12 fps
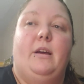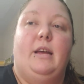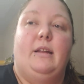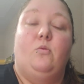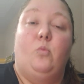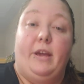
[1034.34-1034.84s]

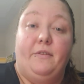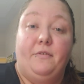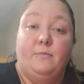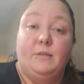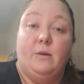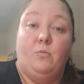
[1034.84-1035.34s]
and away
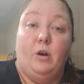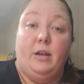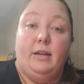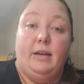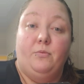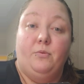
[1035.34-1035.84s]
from
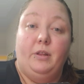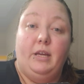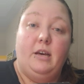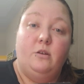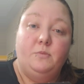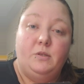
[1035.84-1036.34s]
someone, it really
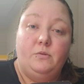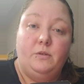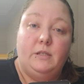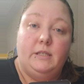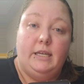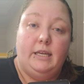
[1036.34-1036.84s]
helps you
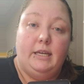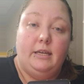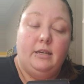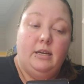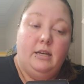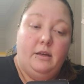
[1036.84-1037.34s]

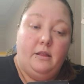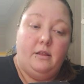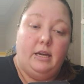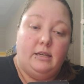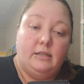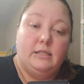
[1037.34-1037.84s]
see
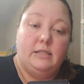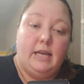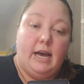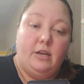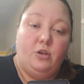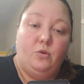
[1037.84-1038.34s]
things
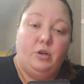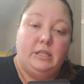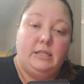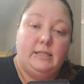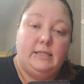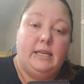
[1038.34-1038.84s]
that you
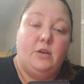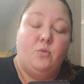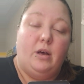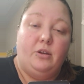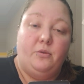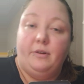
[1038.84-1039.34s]
couldn't see
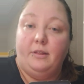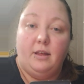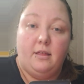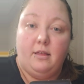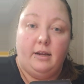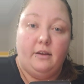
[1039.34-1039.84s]
while you were in the
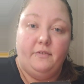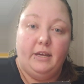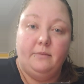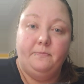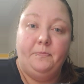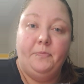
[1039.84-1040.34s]
thick of
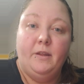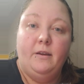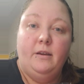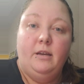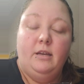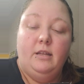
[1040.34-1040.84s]
it.
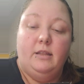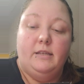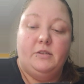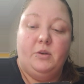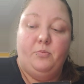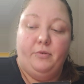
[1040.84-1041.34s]

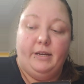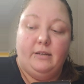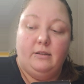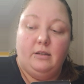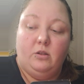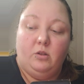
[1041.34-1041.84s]
This could
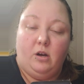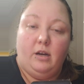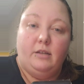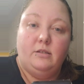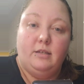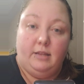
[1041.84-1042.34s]
bring a
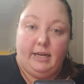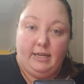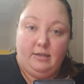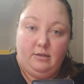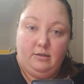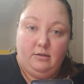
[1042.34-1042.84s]
lot to
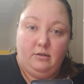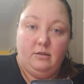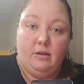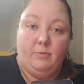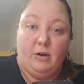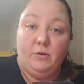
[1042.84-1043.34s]
light
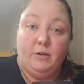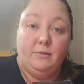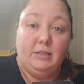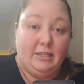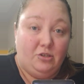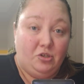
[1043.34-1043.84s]
about your
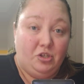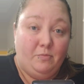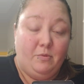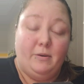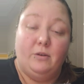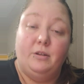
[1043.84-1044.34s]
relationship,
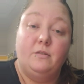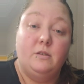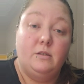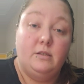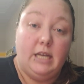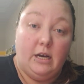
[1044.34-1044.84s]
about
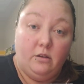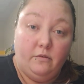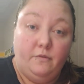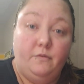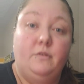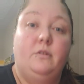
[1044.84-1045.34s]

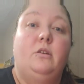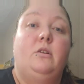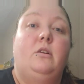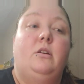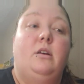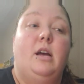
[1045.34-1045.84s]
yourself,
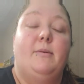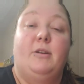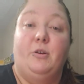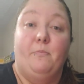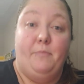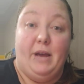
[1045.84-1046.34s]
about
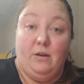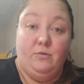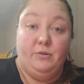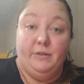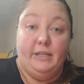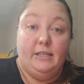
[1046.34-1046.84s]
your
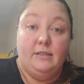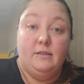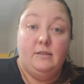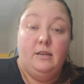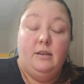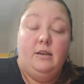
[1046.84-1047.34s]
boundaries.